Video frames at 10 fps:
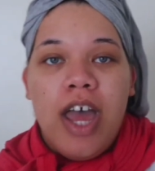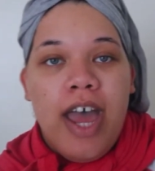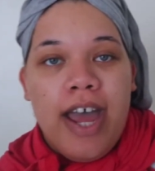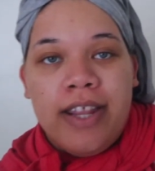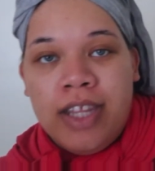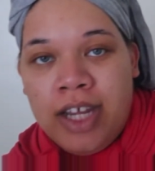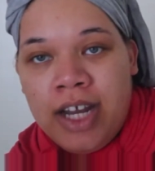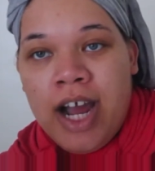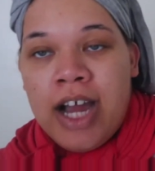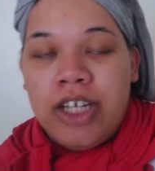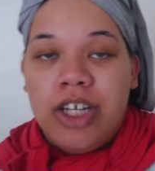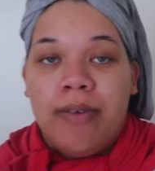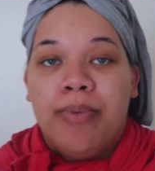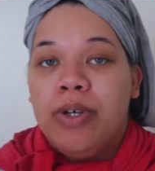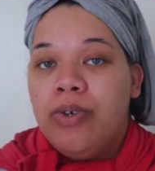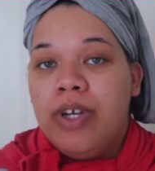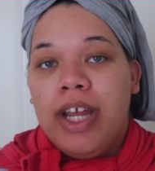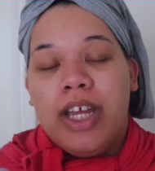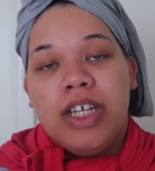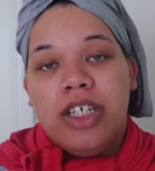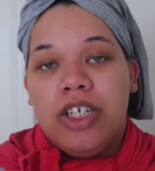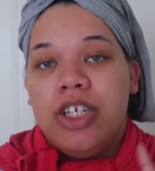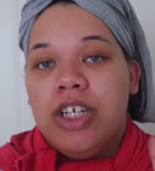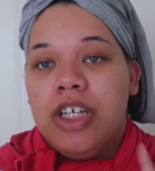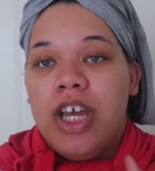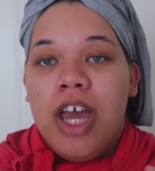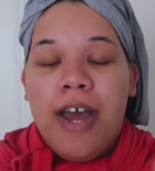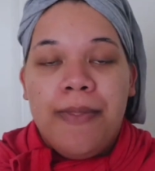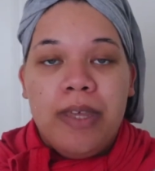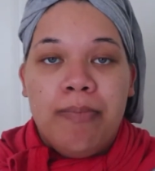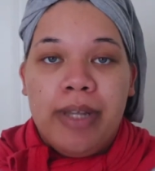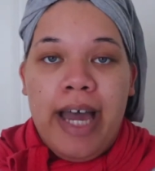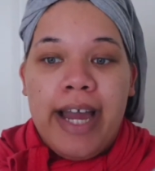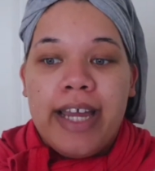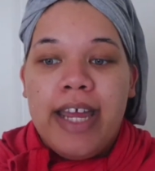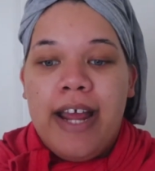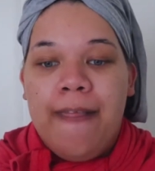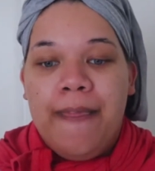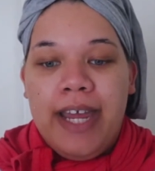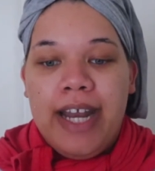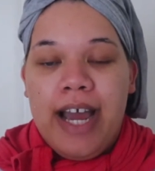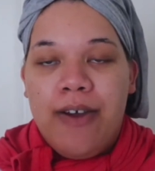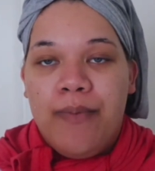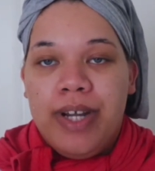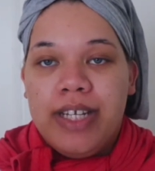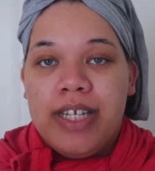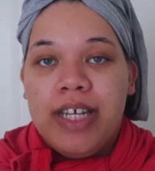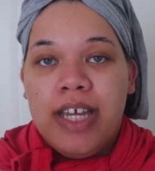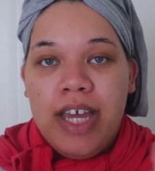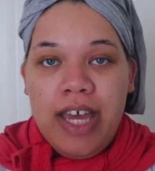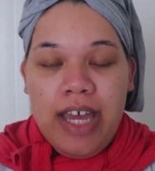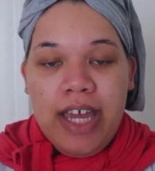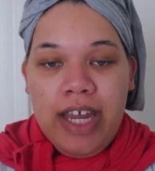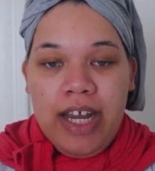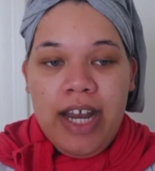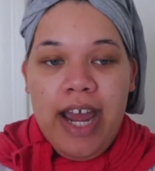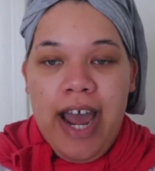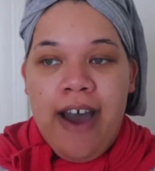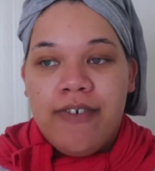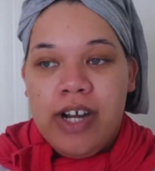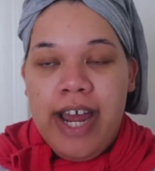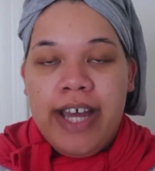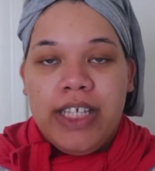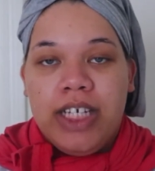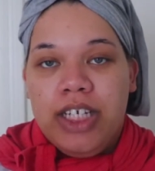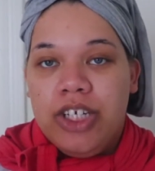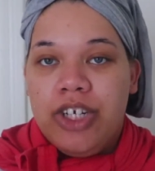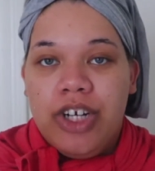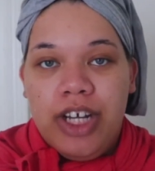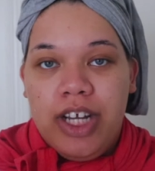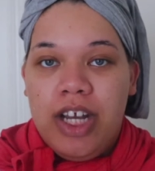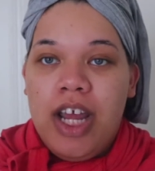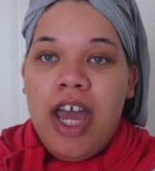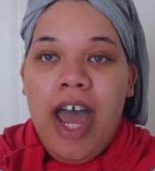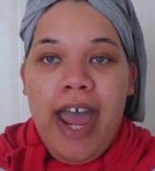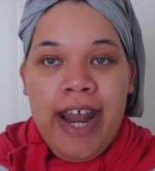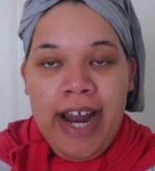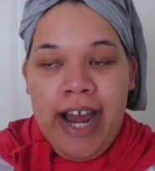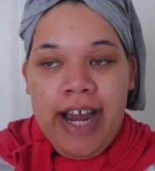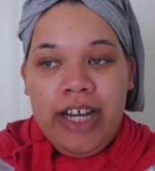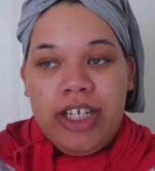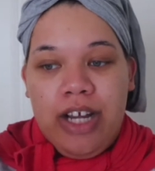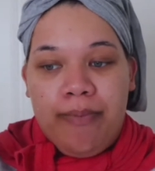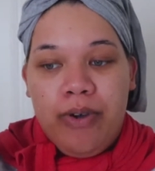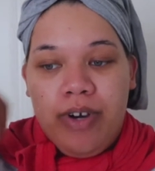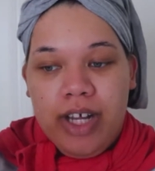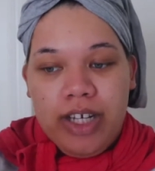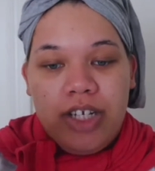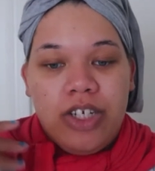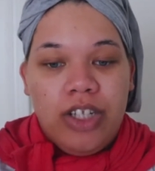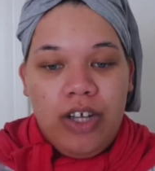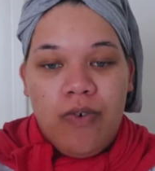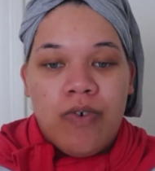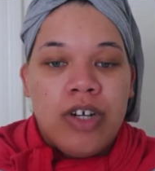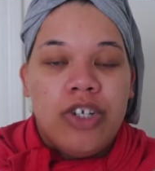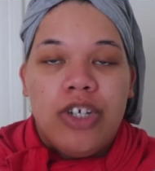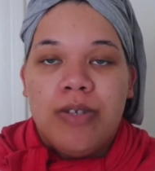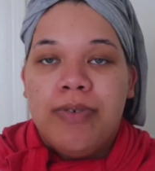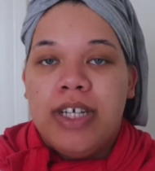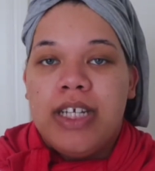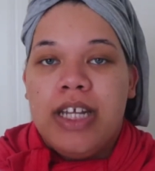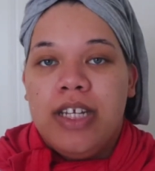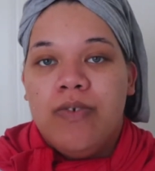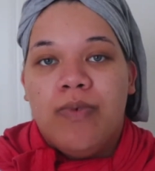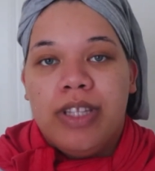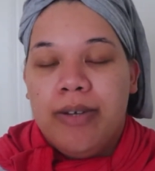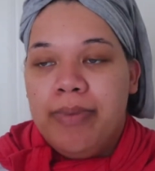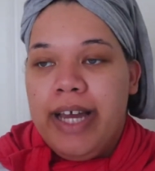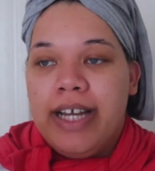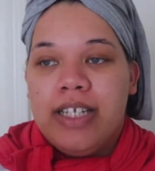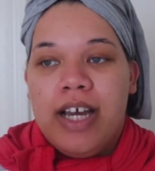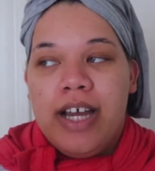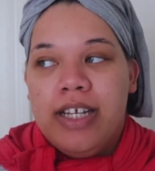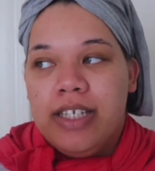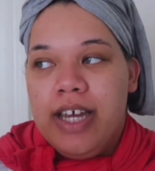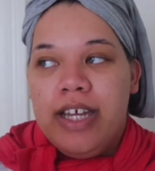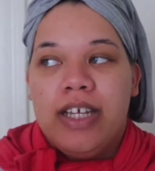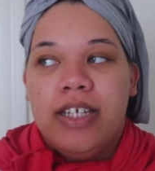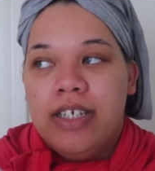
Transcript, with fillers: and then I shampooed and conditioned the black, and then I went in after I had the conditioner in, and I shampooed and conditioned the orange just because I didn't want the black dye to like